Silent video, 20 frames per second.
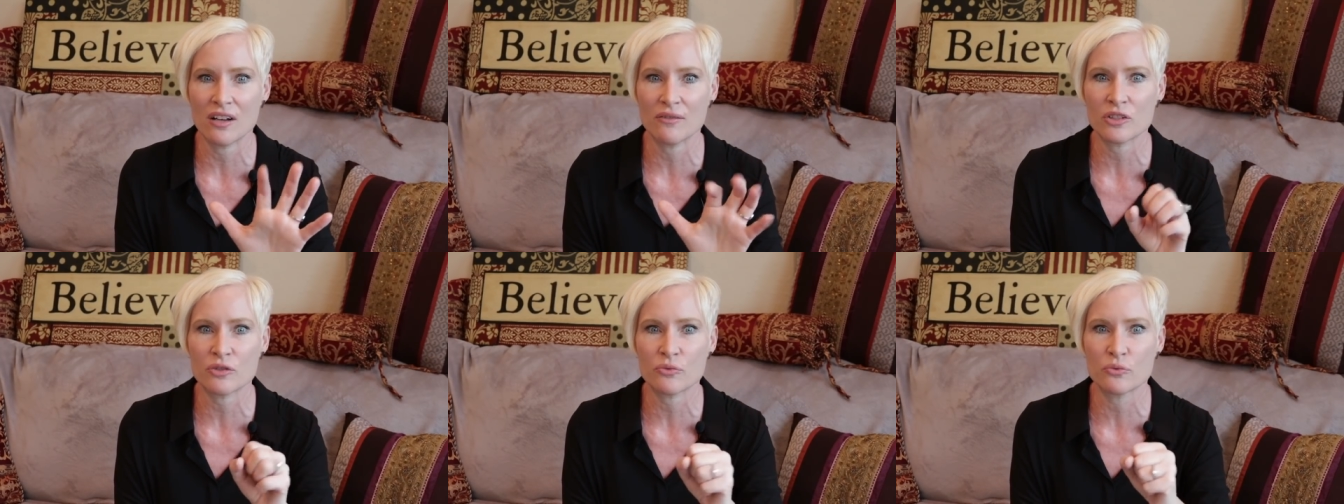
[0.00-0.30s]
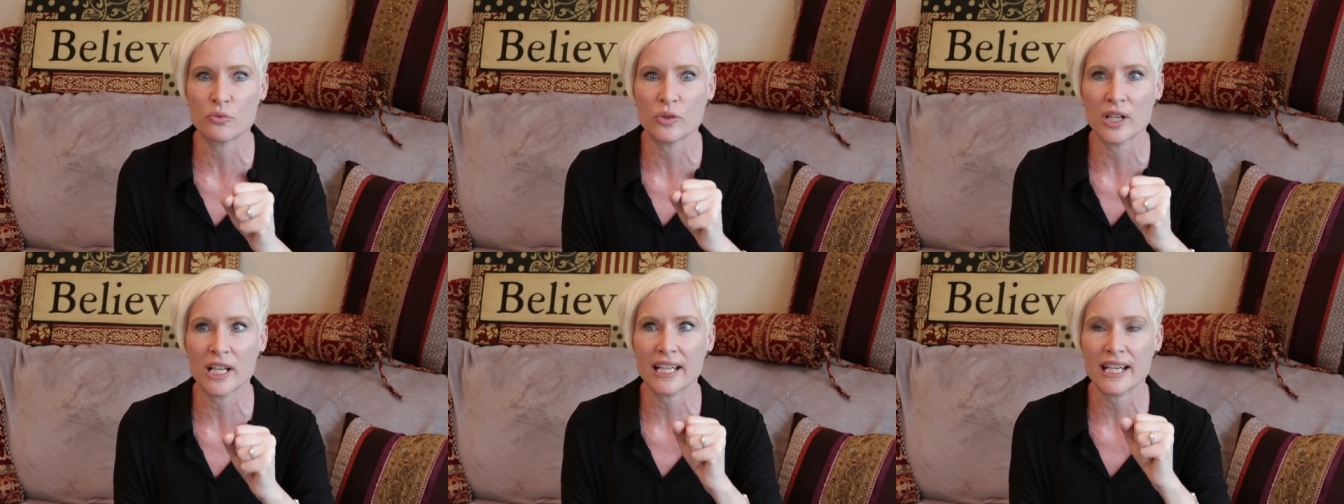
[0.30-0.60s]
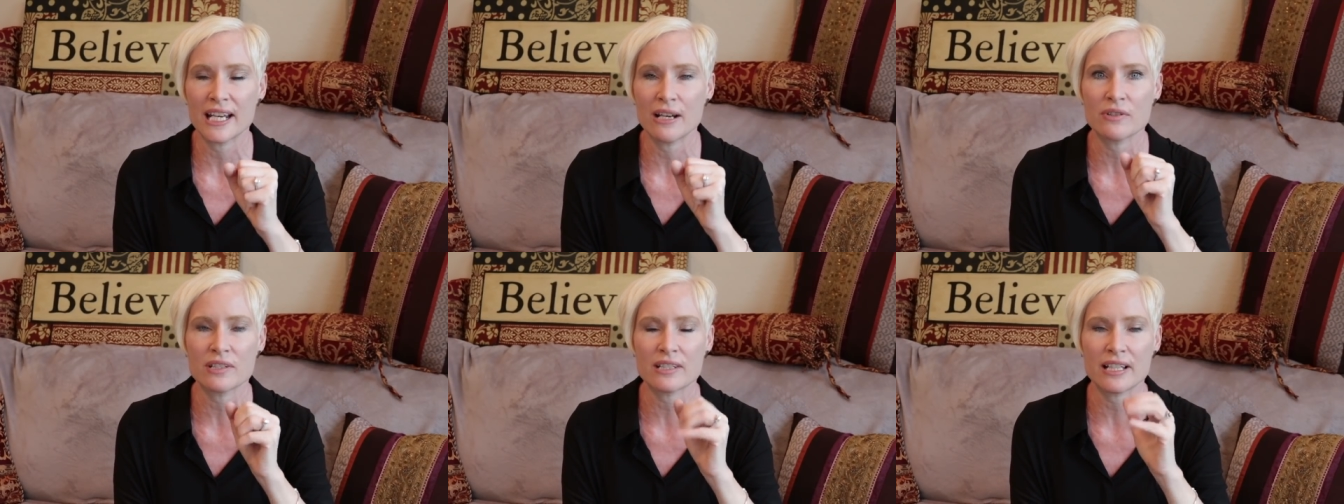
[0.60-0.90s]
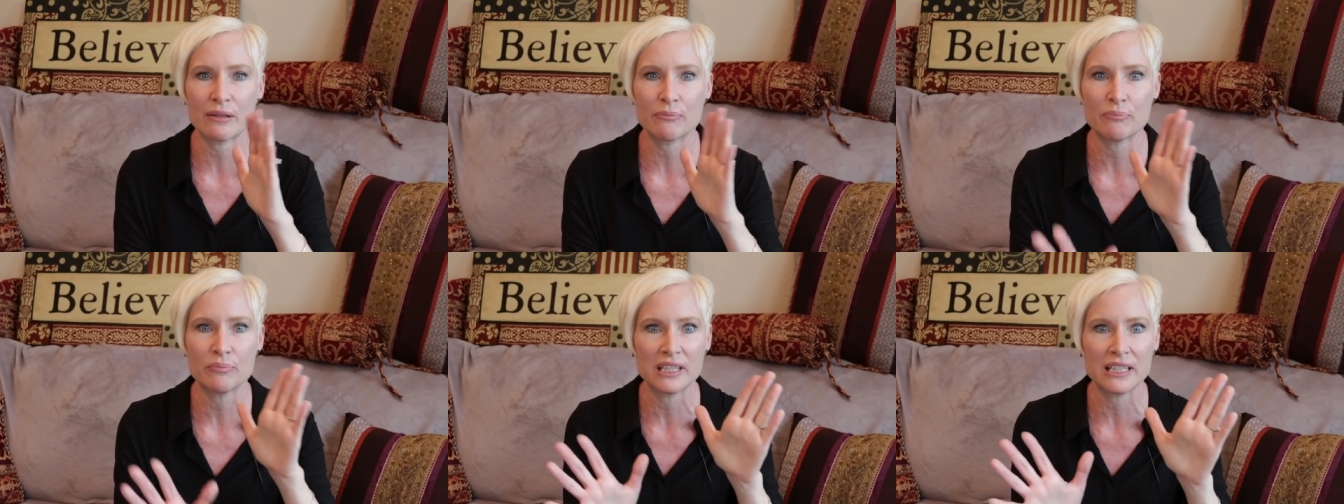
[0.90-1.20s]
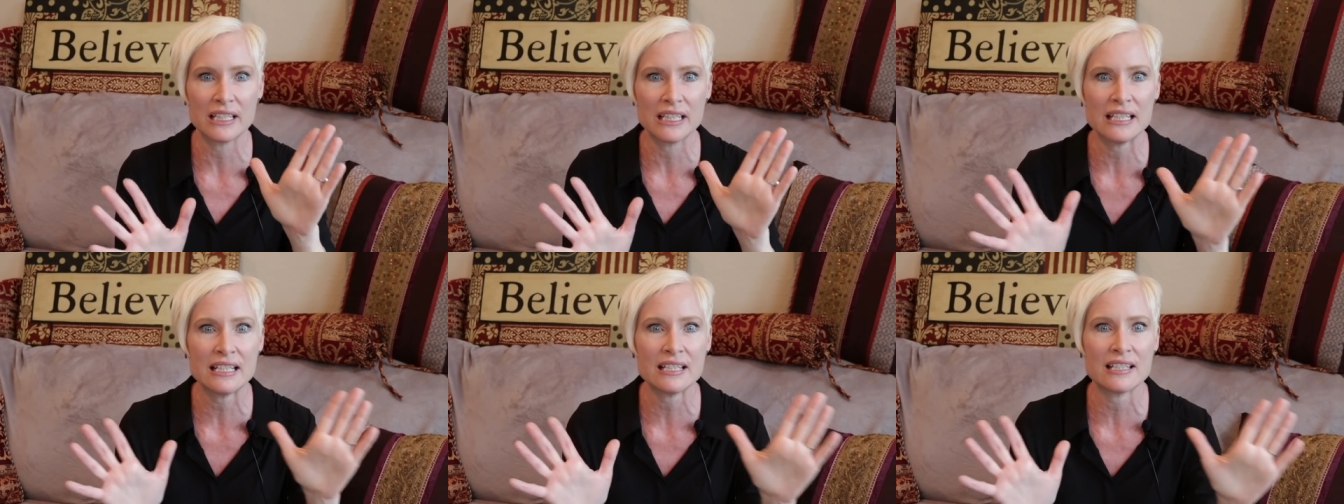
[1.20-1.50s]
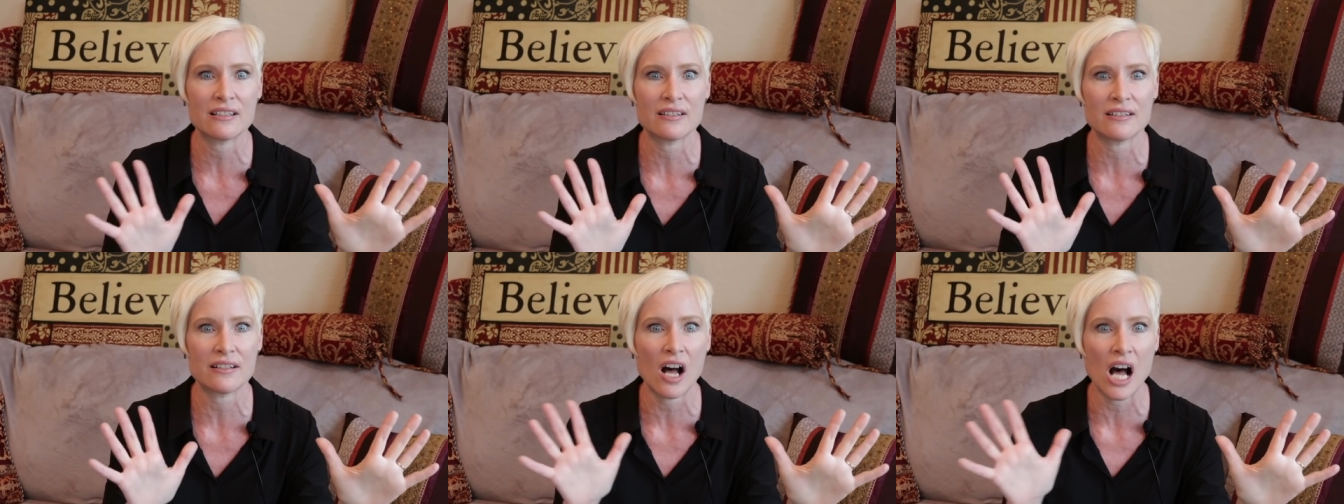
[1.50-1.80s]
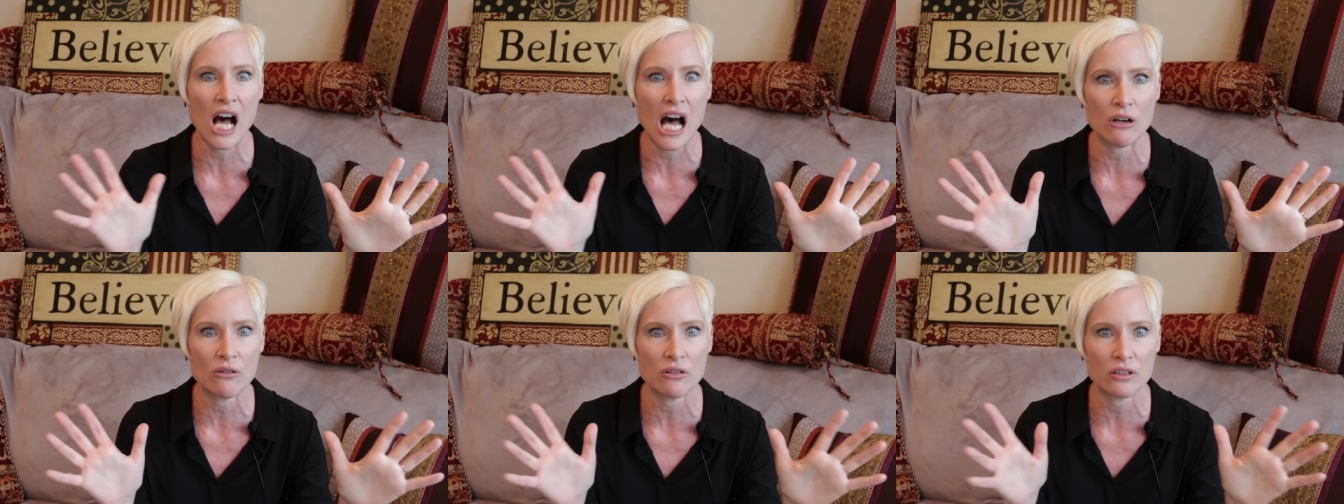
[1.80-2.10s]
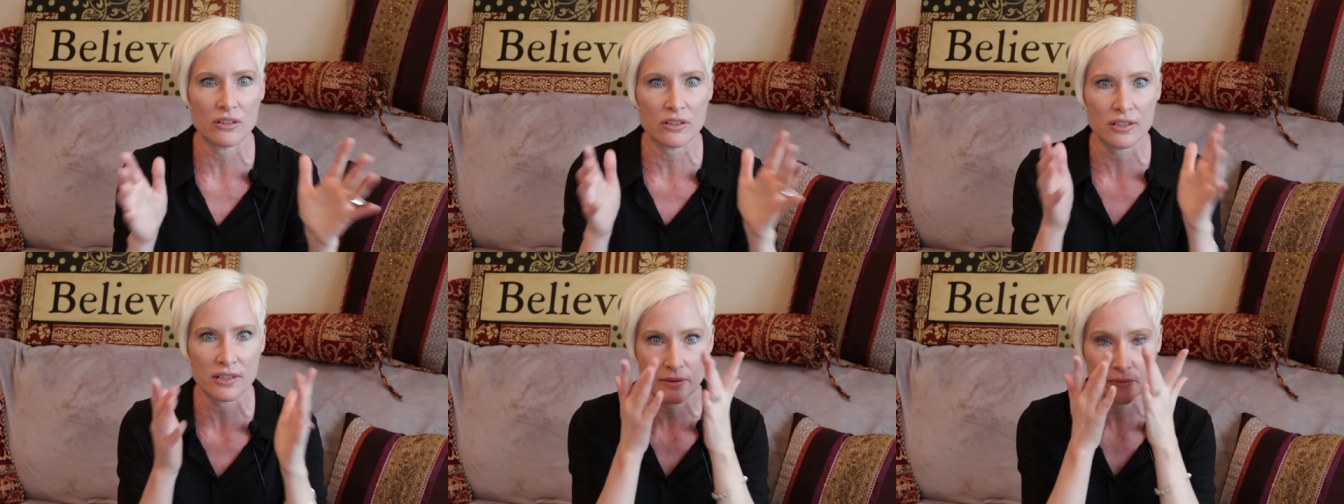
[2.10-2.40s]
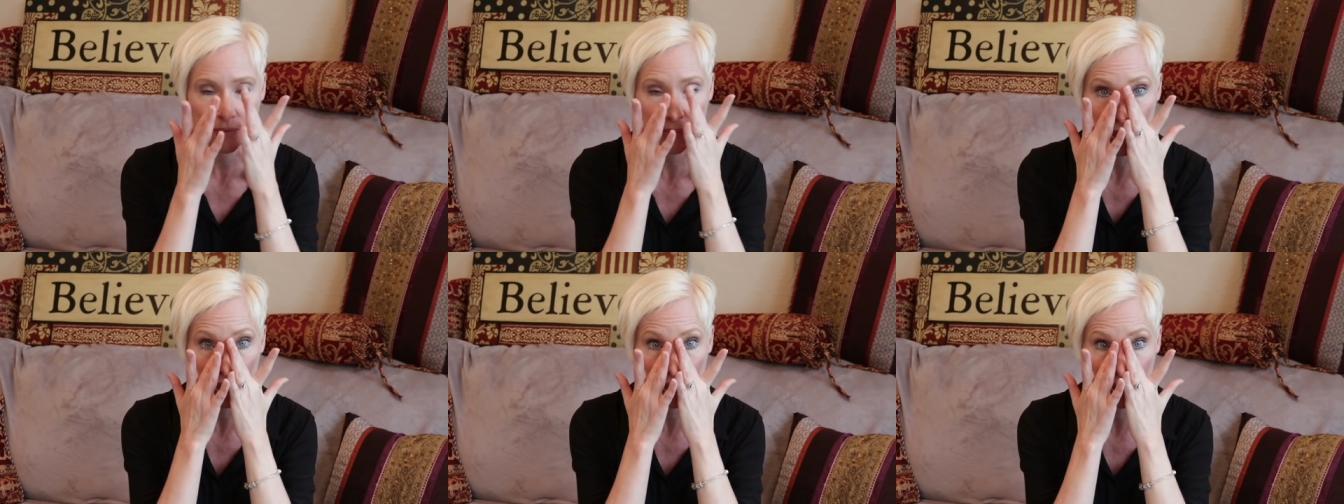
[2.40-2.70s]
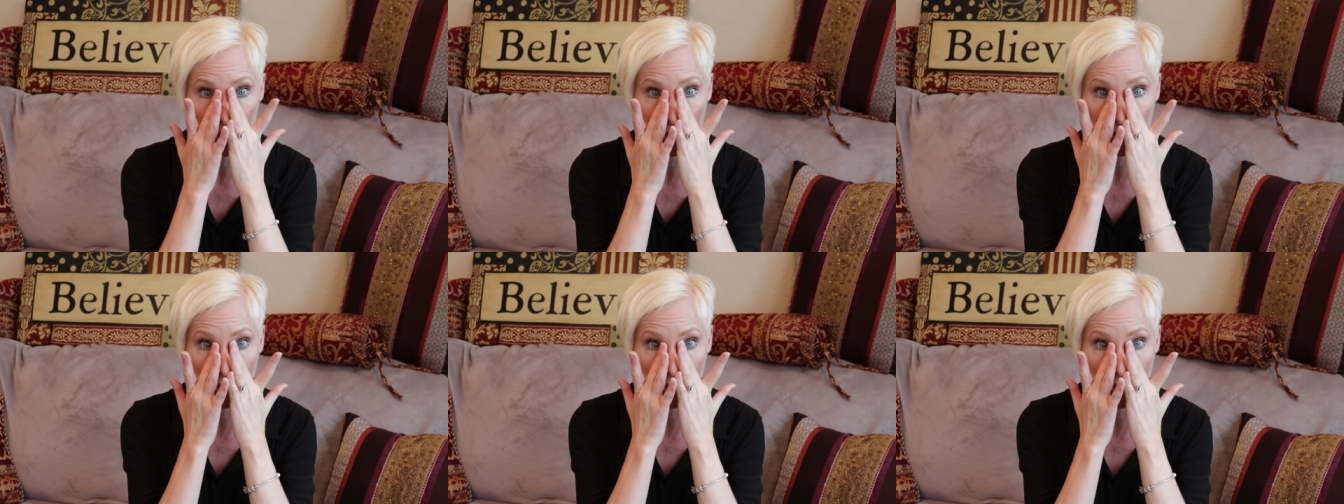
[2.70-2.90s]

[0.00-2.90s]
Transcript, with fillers: It was really, it was like blissed out or something,